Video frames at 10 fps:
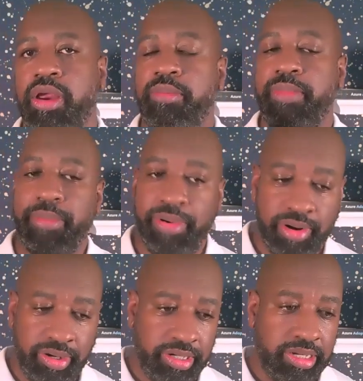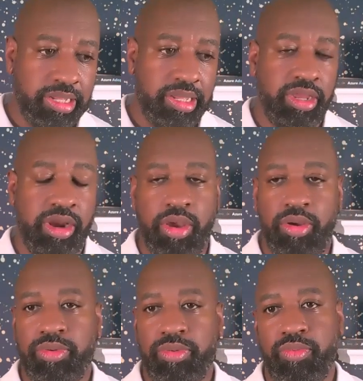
Remember, you know,